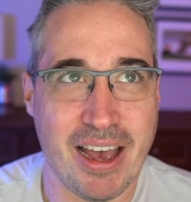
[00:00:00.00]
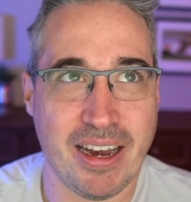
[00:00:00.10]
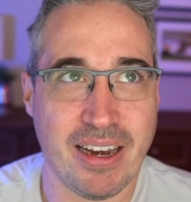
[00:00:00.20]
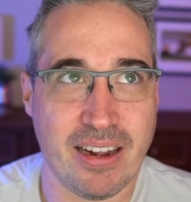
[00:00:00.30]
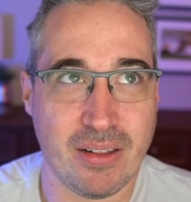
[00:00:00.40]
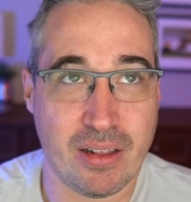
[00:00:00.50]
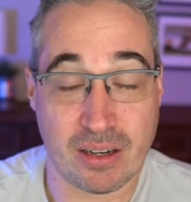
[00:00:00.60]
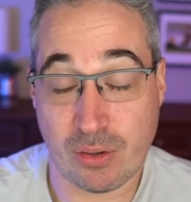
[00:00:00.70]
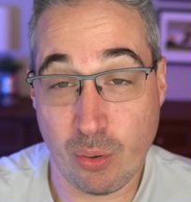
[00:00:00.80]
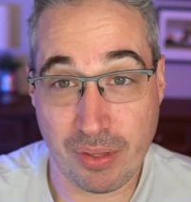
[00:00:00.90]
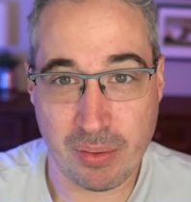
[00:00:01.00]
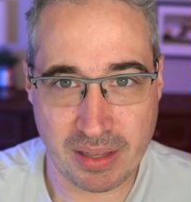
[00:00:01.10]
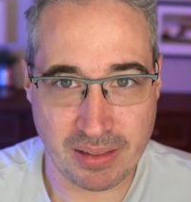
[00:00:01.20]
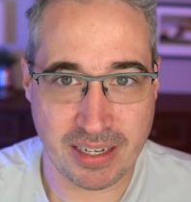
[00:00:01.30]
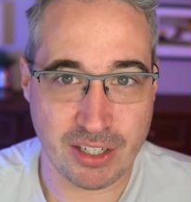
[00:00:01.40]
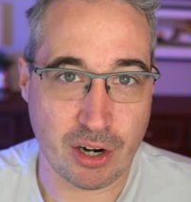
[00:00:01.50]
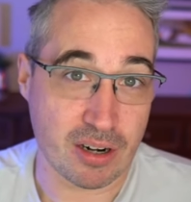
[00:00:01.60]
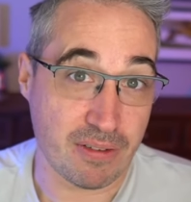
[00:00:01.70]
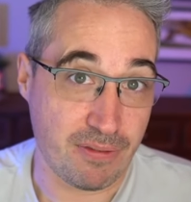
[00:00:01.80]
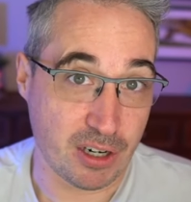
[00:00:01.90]
And the cool thing with the light
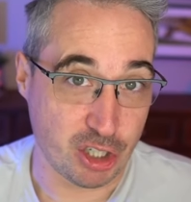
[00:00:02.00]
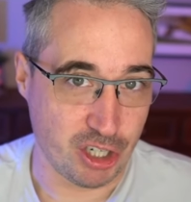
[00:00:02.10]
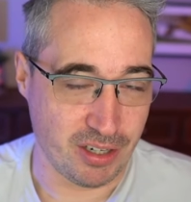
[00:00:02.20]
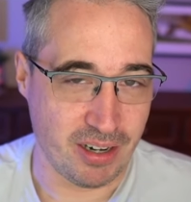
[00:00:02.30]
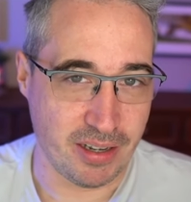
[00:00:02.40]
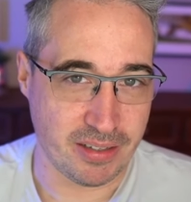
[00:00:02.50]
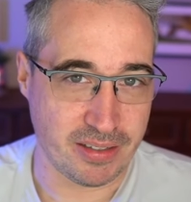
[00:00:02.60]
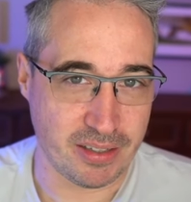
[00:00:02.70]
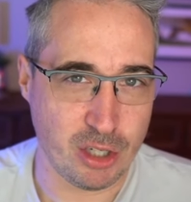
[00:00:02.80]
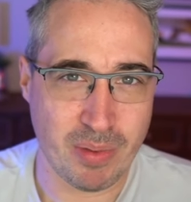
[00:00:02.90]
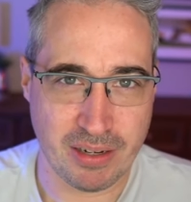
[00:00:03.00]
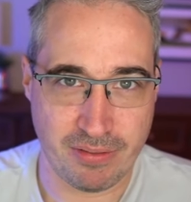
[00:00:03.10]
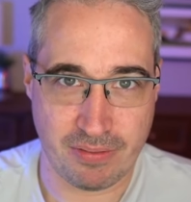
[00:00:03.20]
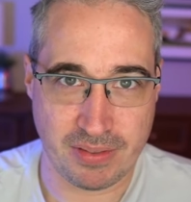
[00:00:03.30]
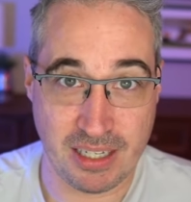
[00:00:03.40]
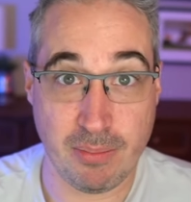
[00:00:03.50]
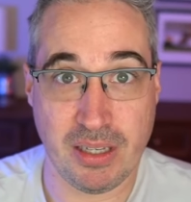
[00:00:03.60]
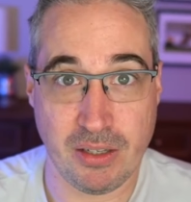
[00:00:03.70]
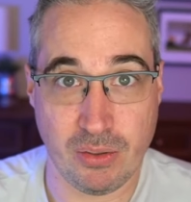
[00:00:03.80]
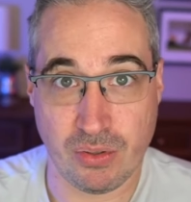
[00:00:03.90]
dark function is you might have
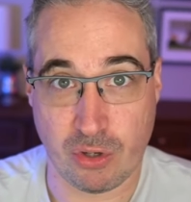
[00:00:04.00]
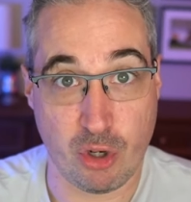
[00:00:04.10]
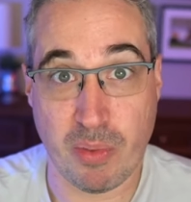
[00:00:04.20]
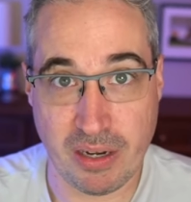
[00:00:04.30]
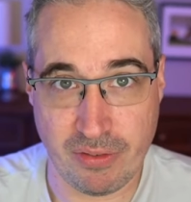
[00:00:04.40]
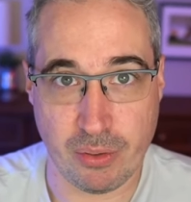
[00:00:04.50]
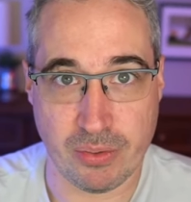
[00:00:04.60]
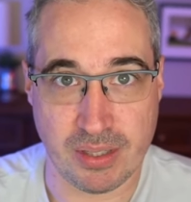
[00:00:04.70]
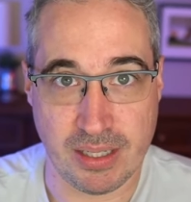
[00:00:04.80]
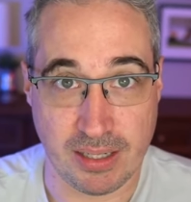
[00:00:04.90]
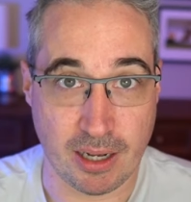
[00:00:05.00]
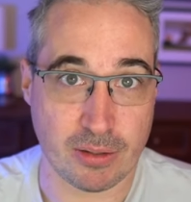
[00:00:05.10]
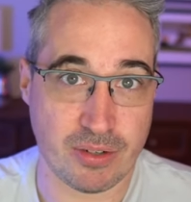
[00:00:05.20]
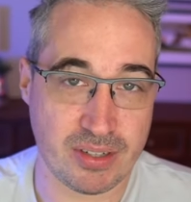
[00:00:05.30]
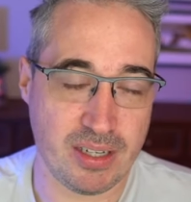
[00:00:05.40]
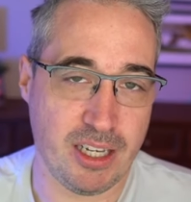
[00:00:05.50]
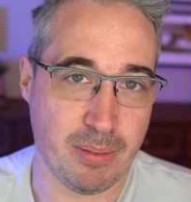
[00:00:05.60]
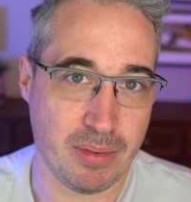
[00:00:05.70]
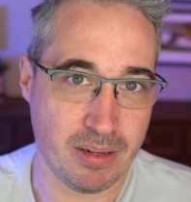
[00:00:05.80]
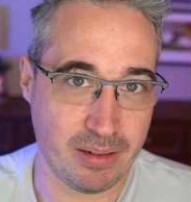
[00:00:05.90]
seen me use, or you might have used the color
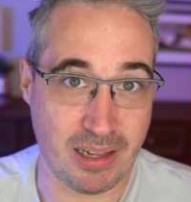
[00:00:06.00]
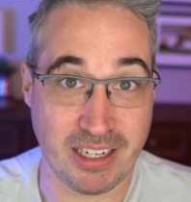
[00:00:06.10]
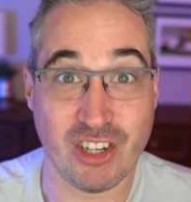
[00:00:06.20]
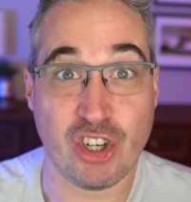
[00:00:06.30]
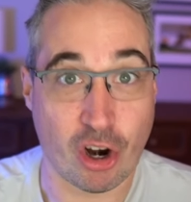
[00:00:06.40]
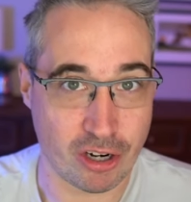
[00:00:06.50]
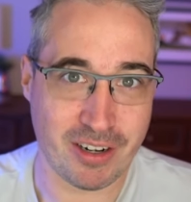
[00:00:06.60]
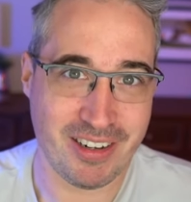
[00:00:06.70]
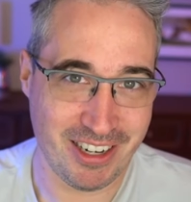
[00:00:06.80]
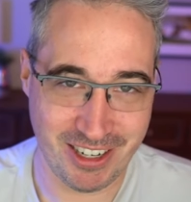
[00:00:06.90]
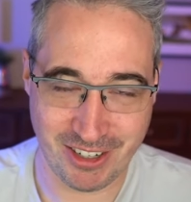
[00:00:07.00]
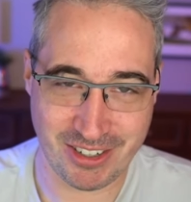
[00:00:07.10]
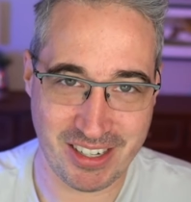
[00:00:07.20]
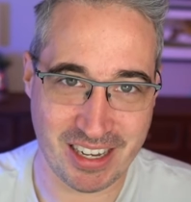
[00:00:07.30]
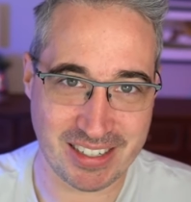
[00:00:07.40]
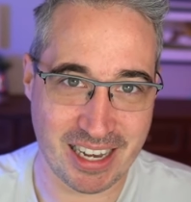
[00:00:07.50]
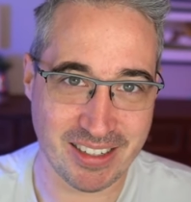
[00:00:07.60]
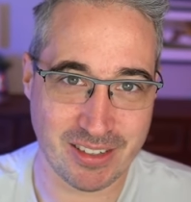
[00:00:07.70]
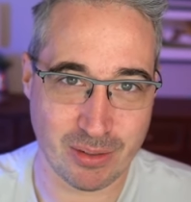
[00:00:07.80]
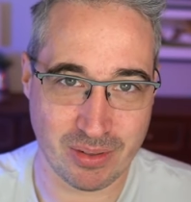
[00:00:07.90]
scheme light dark in your
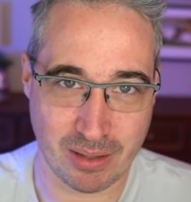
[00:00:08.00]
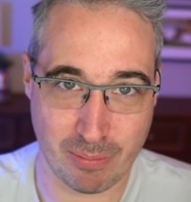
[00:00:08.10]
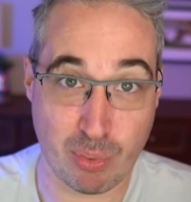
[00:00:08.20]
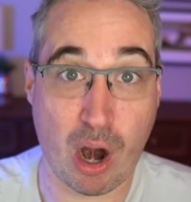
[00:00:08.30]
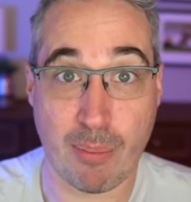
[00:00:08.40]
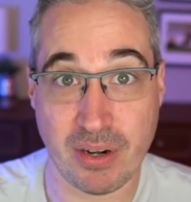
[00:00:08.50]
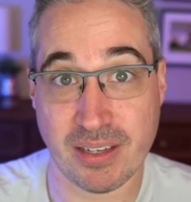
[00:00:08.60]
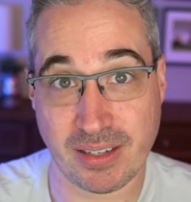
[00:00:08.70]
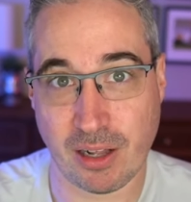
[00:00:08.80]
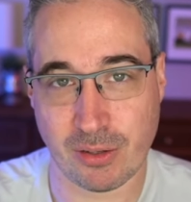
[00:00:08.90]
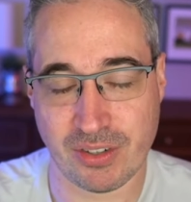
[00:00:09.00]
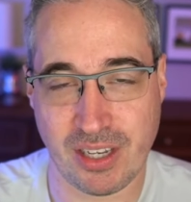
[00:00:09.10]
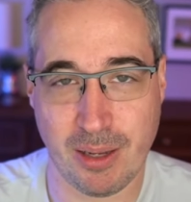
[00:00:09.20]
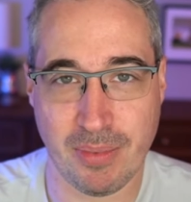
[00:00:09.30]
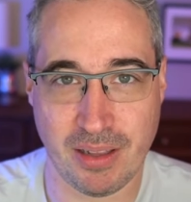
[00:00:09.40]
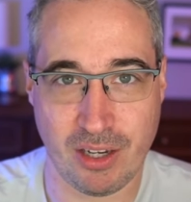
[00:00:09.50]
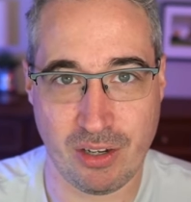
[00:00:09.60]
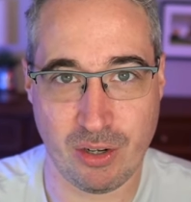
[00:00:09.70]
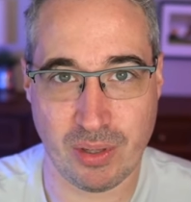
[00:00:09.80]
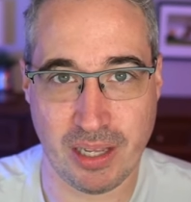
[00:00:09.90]
CSS. So the property is color scheme, and then
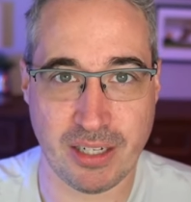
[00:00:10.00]
you can do a